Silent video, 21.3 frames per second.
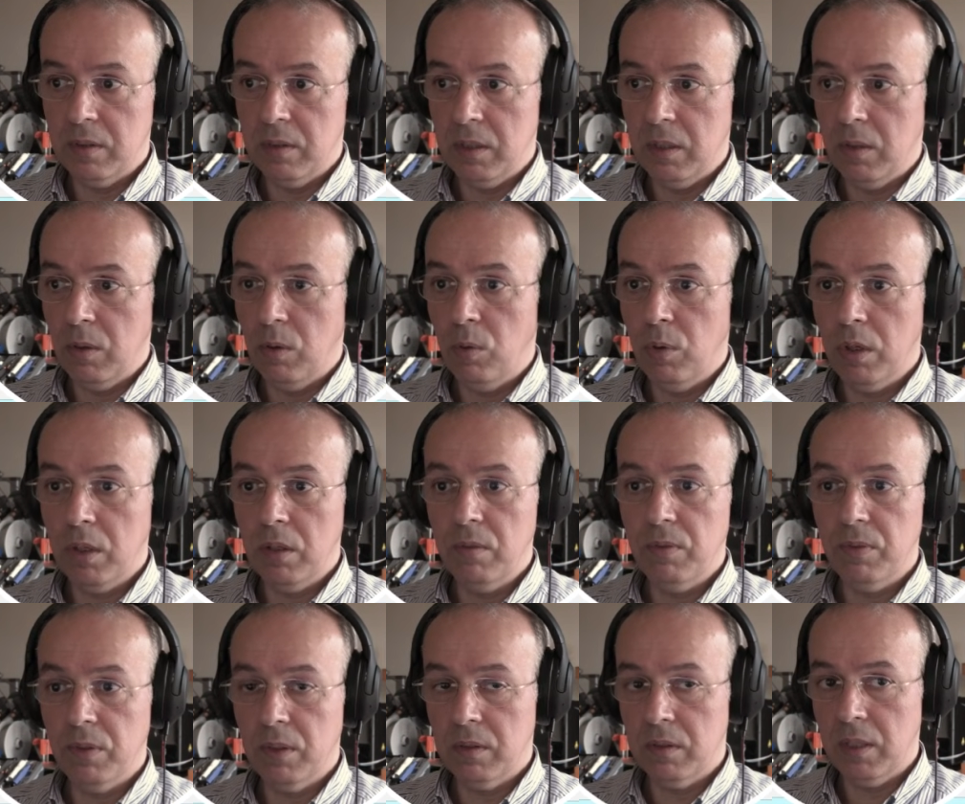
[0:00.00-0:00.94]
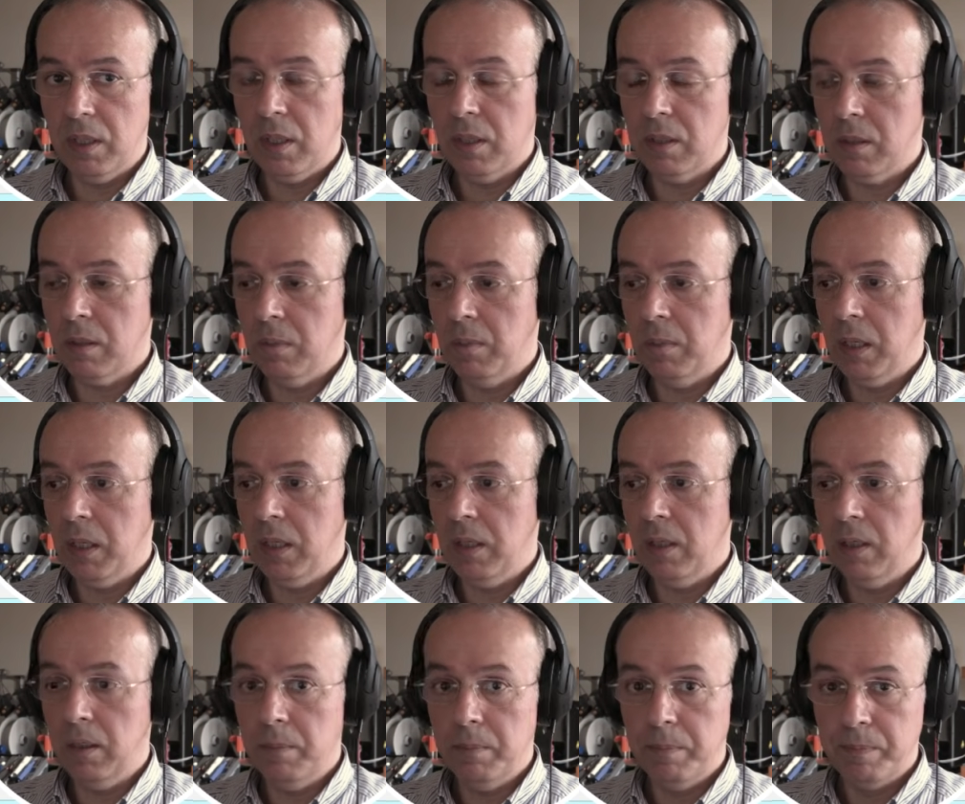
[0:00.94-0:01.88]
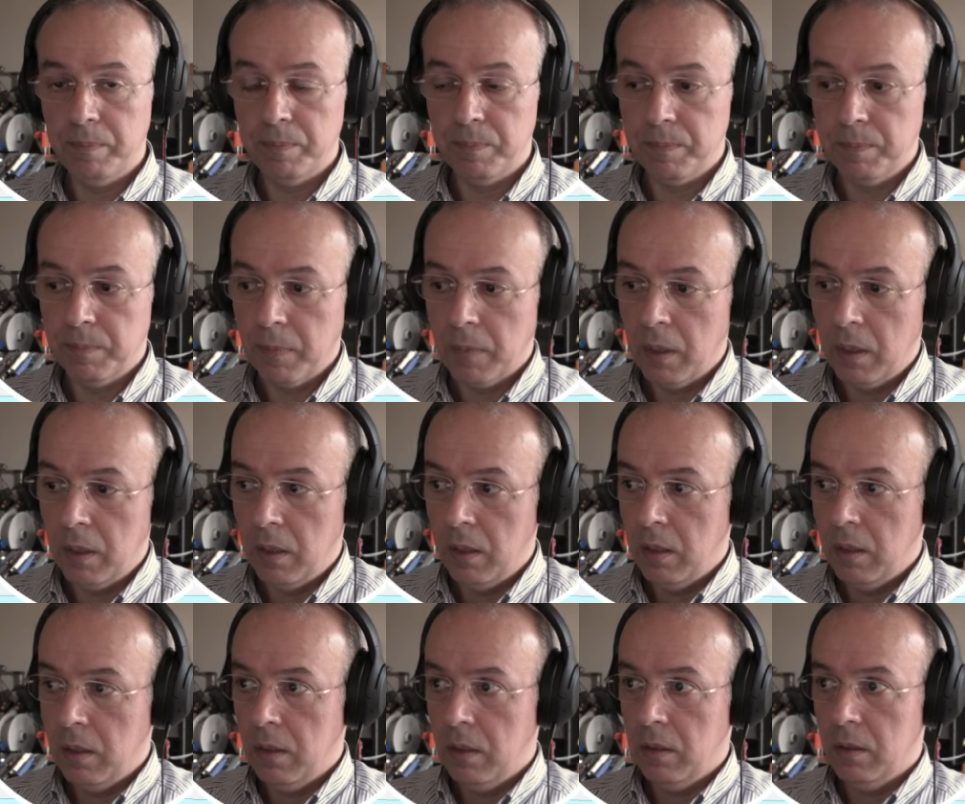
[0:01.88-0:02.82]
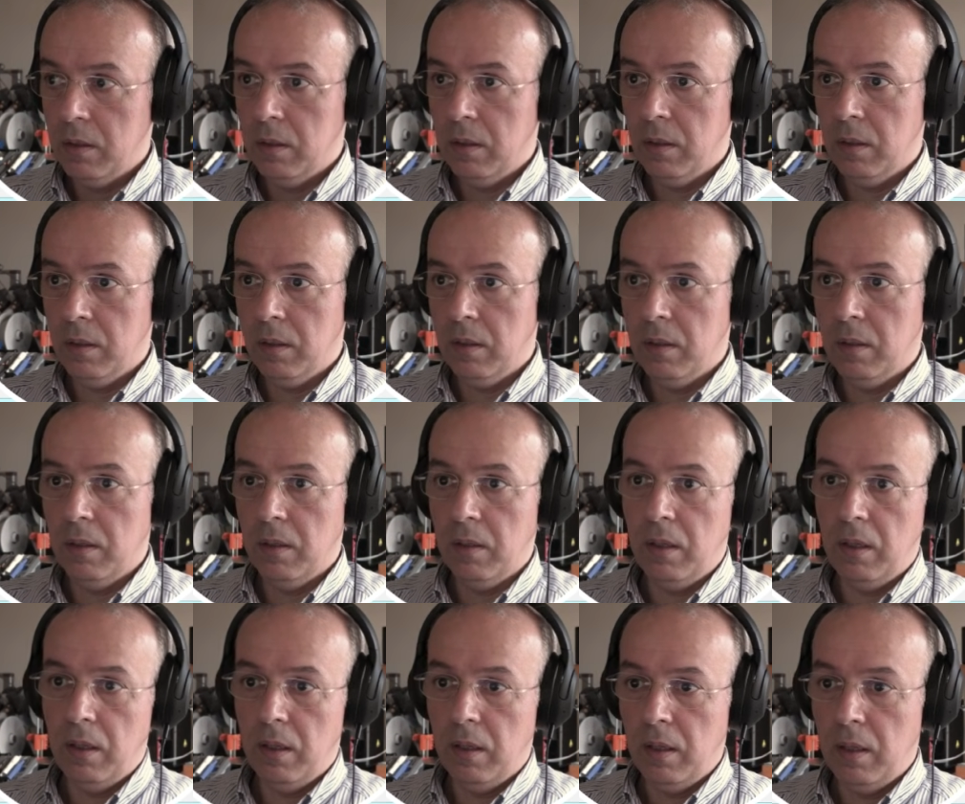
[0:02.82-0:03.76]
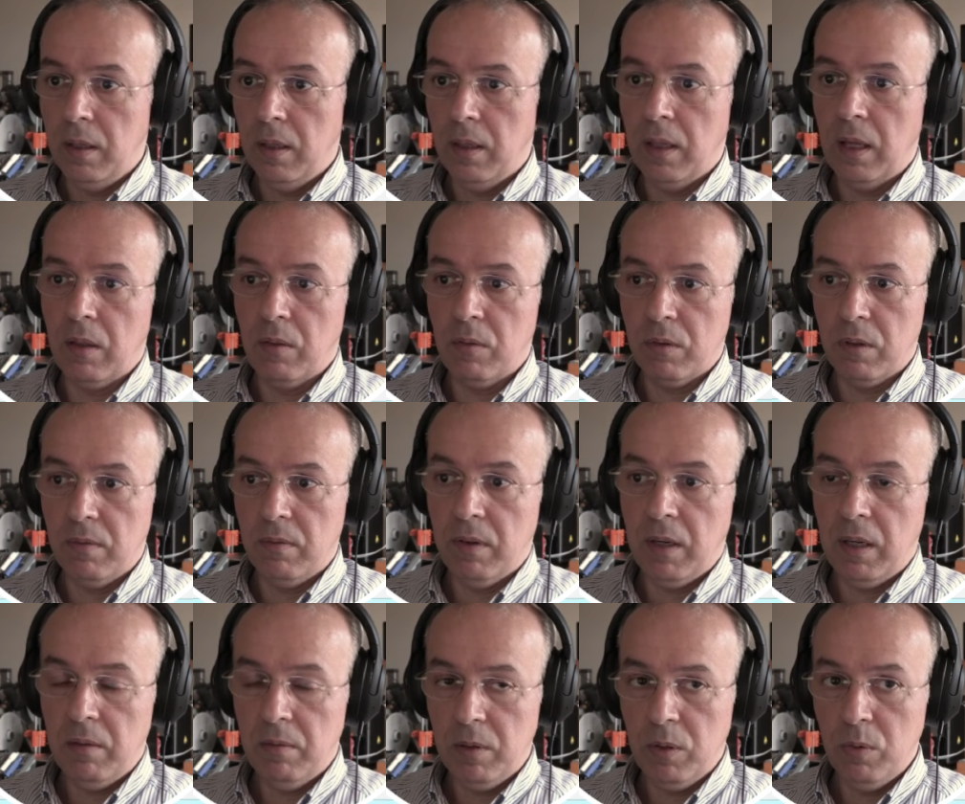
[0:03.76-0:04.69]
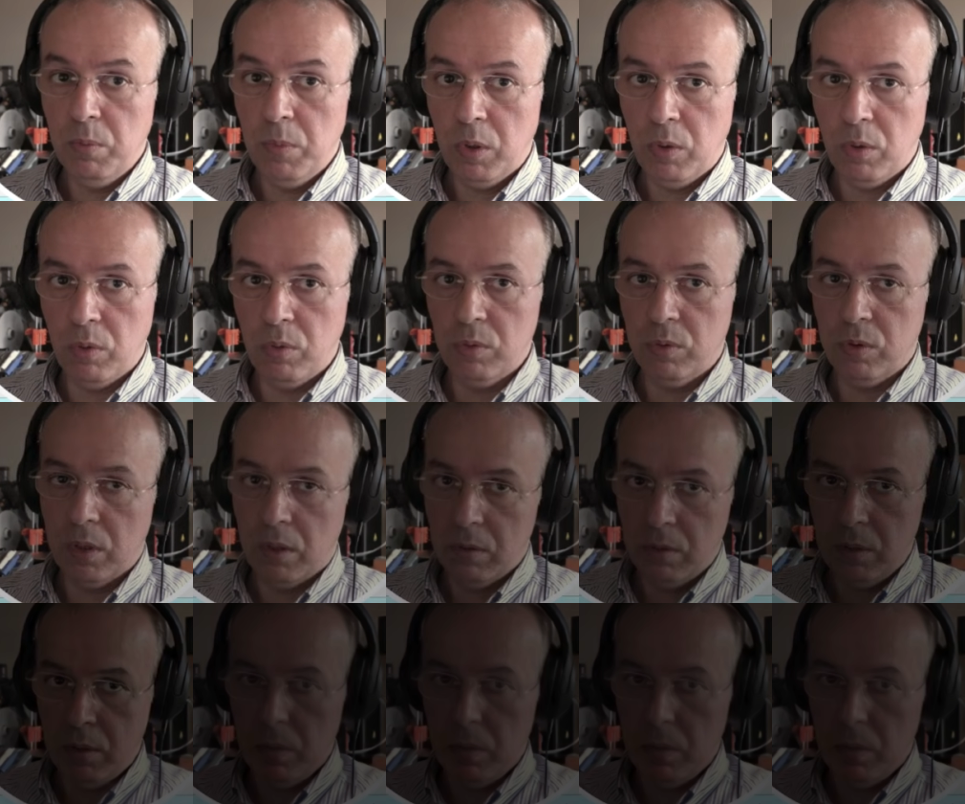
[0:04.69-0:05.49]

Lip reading: In the upcoming videos, we'll cover more advanced techniques to refine, optimize, and rebuild the